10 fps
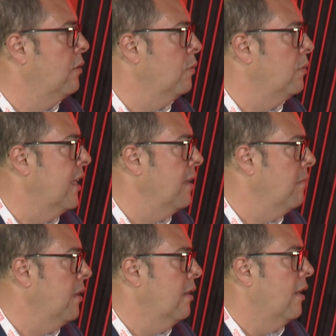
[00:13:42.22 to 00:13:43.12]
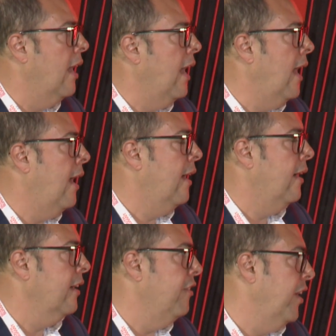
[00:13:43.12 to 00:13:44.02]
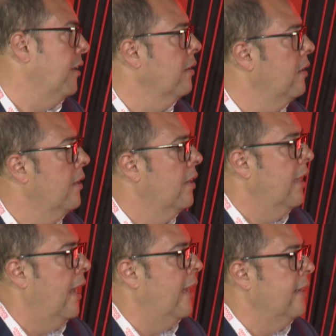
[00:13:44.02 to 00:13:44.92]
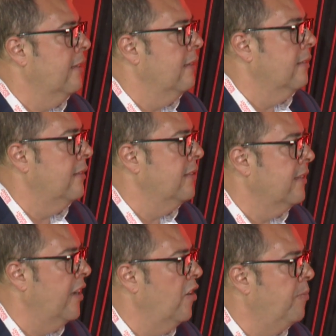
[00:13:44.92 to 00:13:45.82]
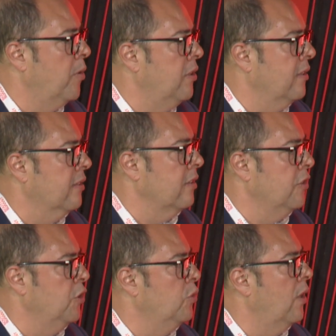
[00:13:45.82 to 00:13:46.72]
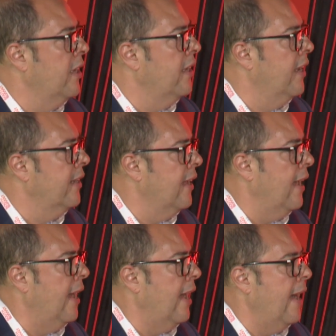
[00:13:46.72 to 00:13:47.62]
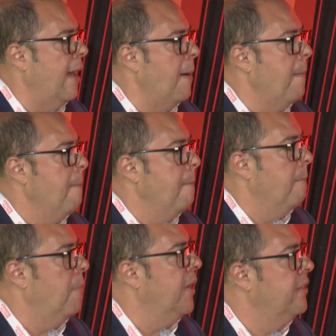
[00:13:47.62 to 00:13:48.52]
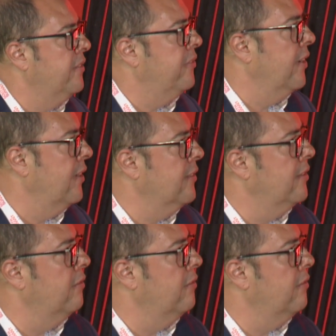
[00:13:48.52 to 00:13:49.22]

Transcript: to them, are green. And these kind of projects usually get better financing